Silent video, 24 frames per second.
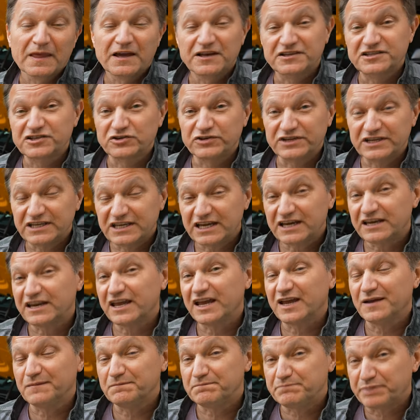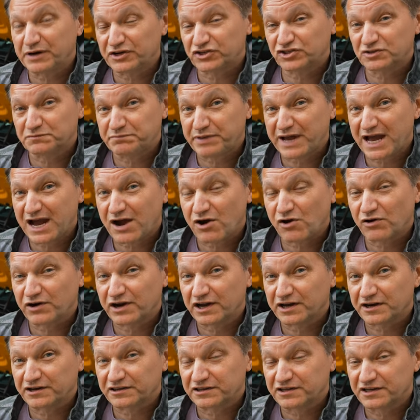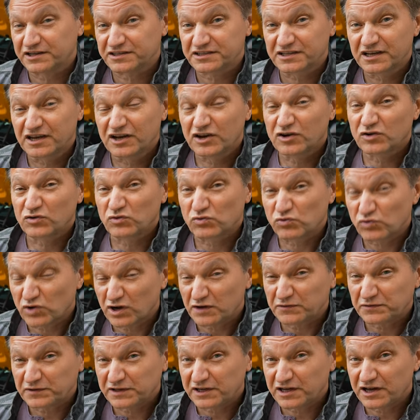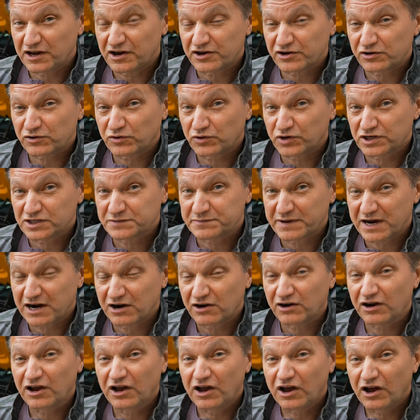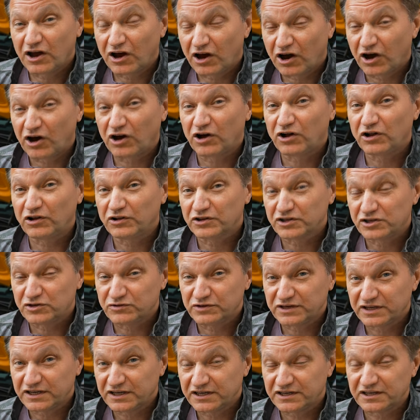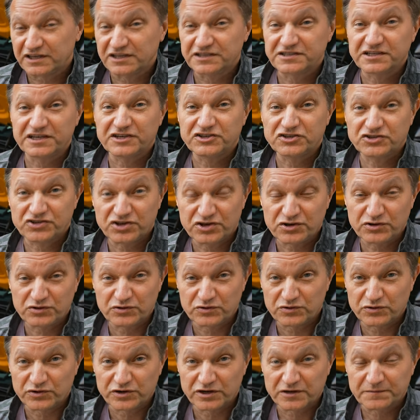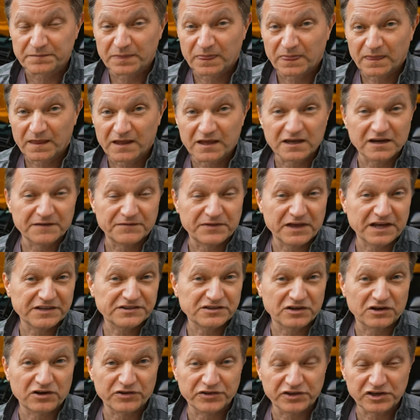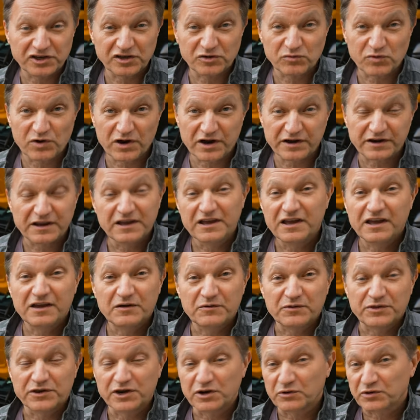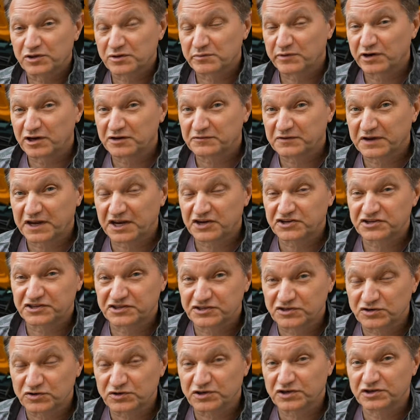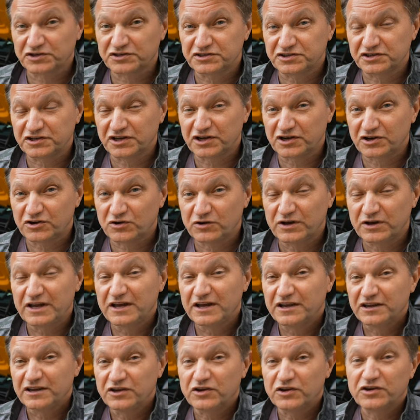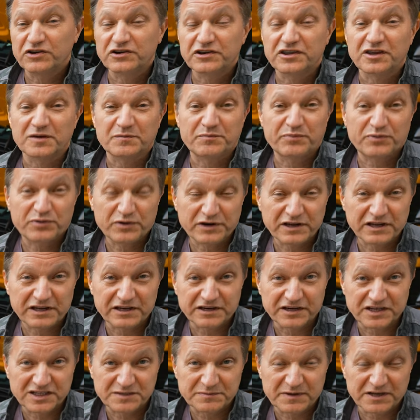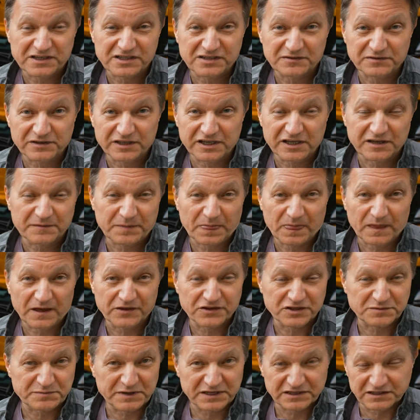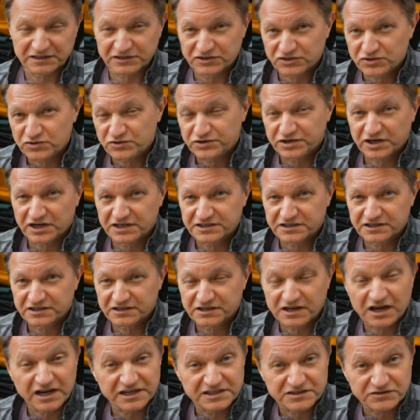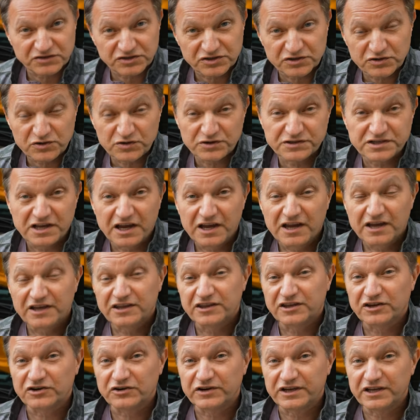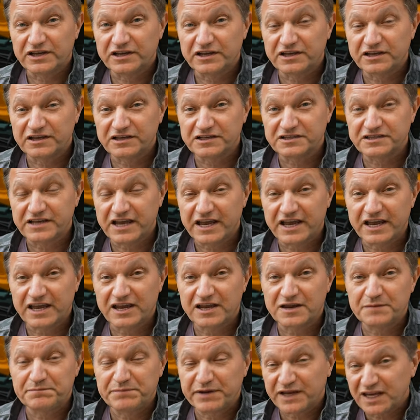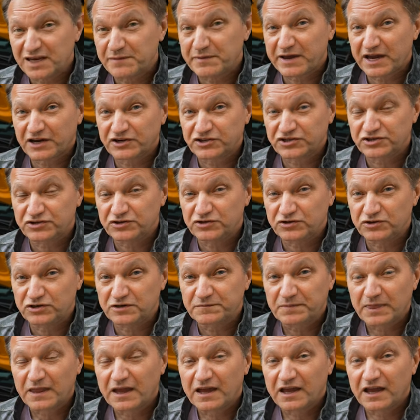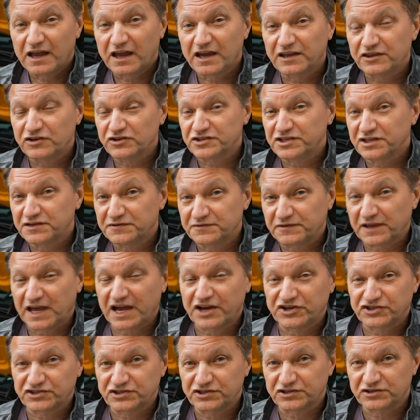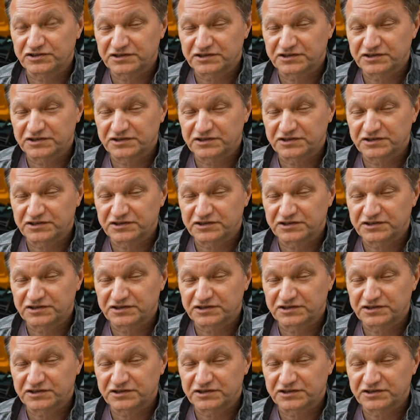So to get a bunch of power out of this, roughly 100 horsepower, all you need is a tune. And if that's all that you want, no other modifications, you're good to go. You can do that pretty inexpensively, and there's basically two kinds of tunes. There is a piggyback tune, and there's a flash tune.